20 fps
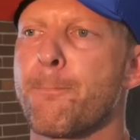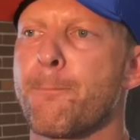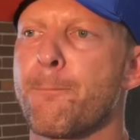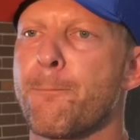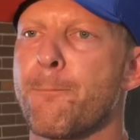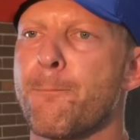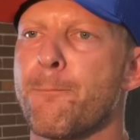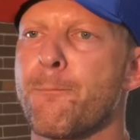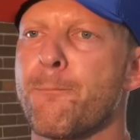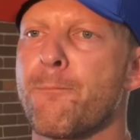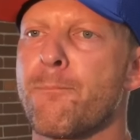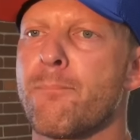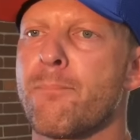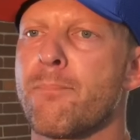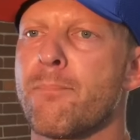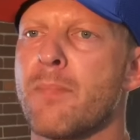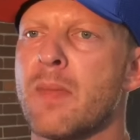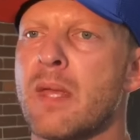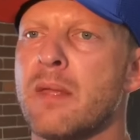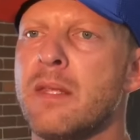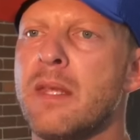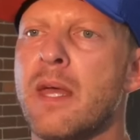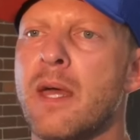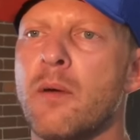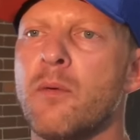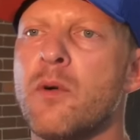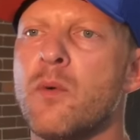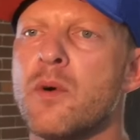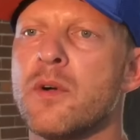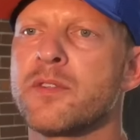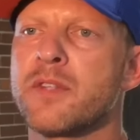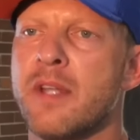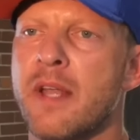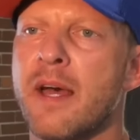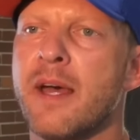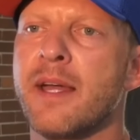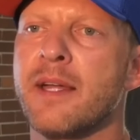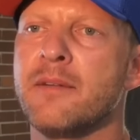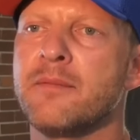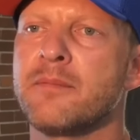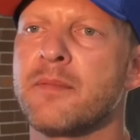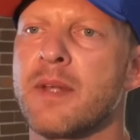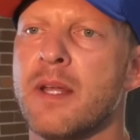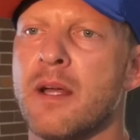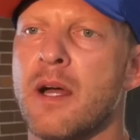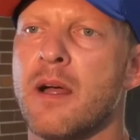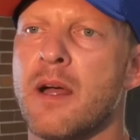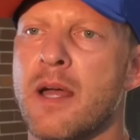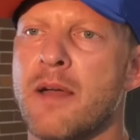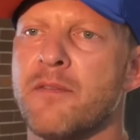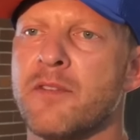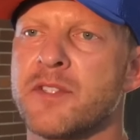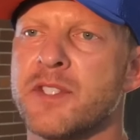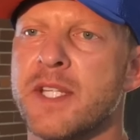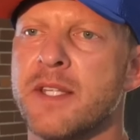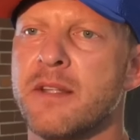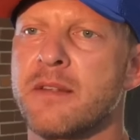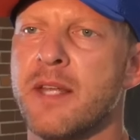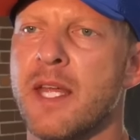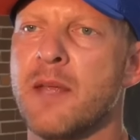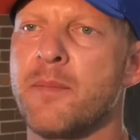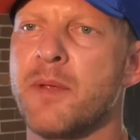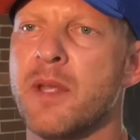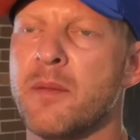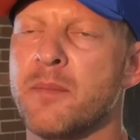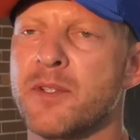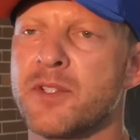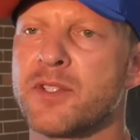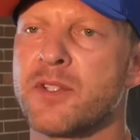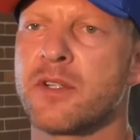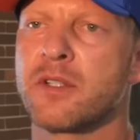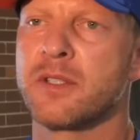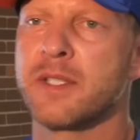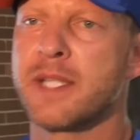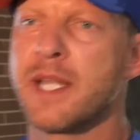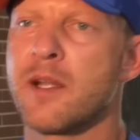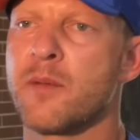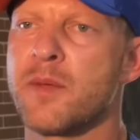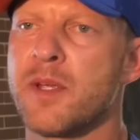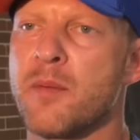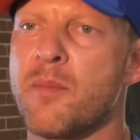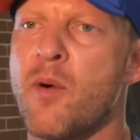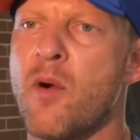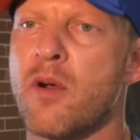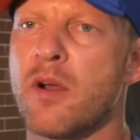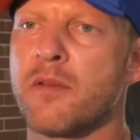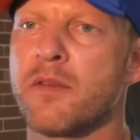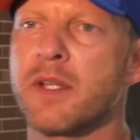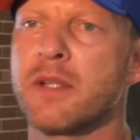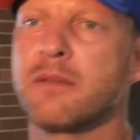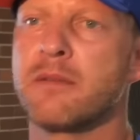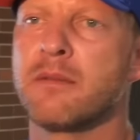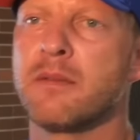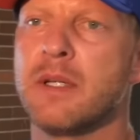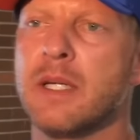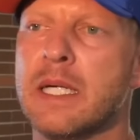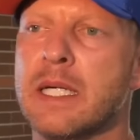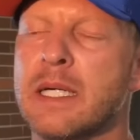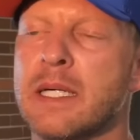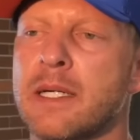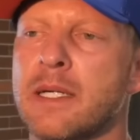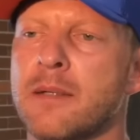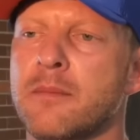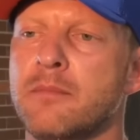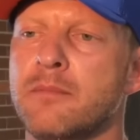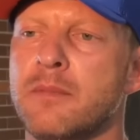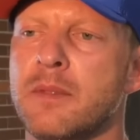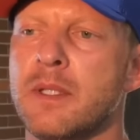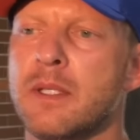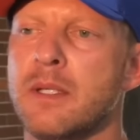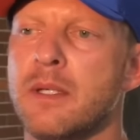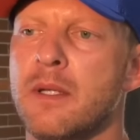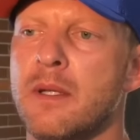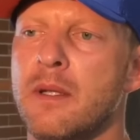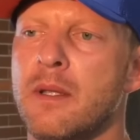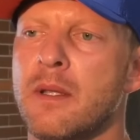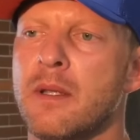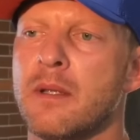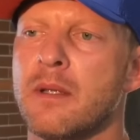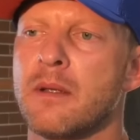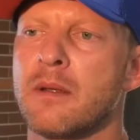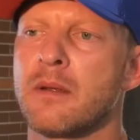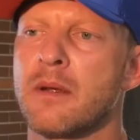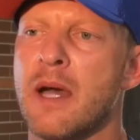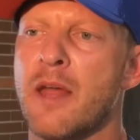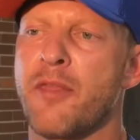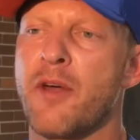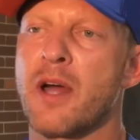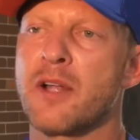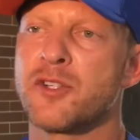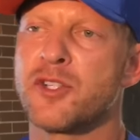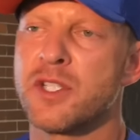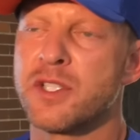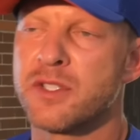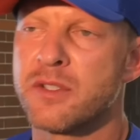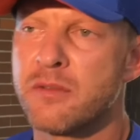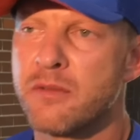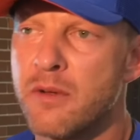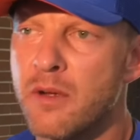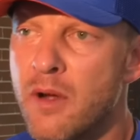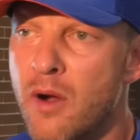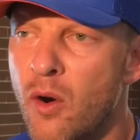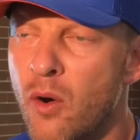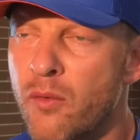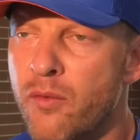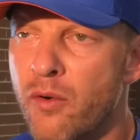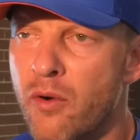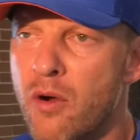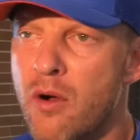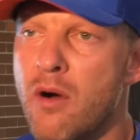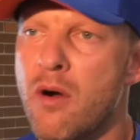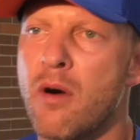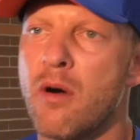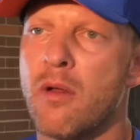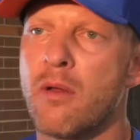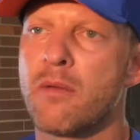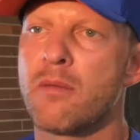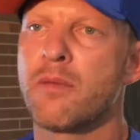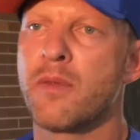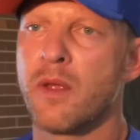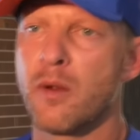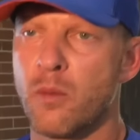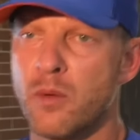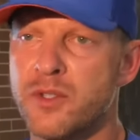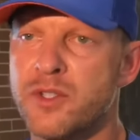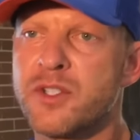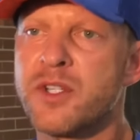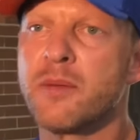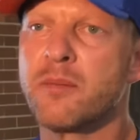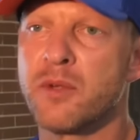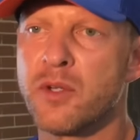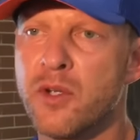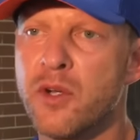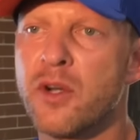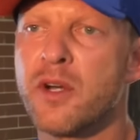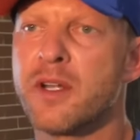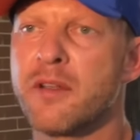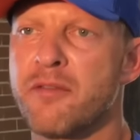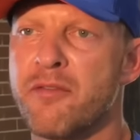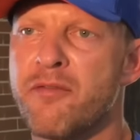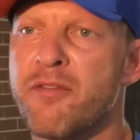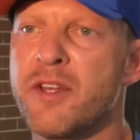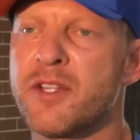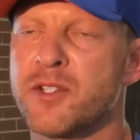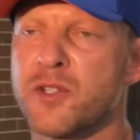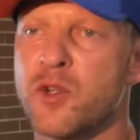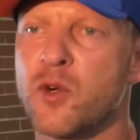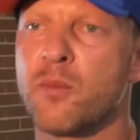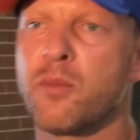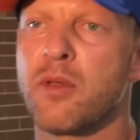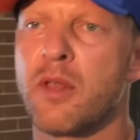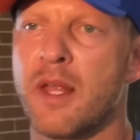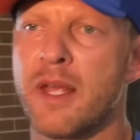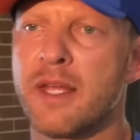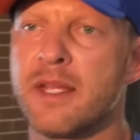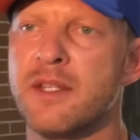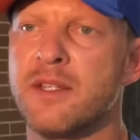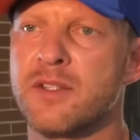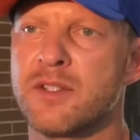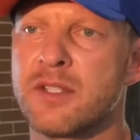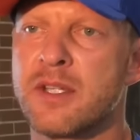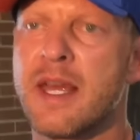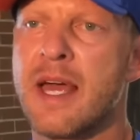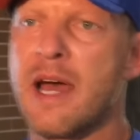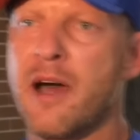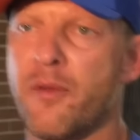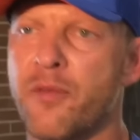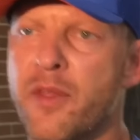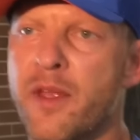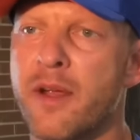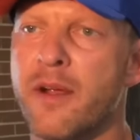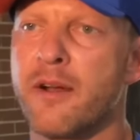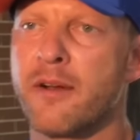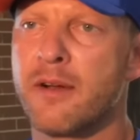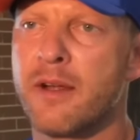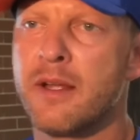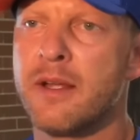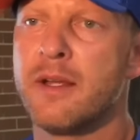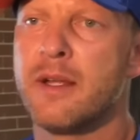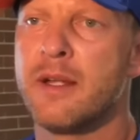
in contact? Yeah, we will tonight. I haven't seen the tape yet, but certainly that'll be a part of it. Um, I thought just overall there was some good physical plays out there,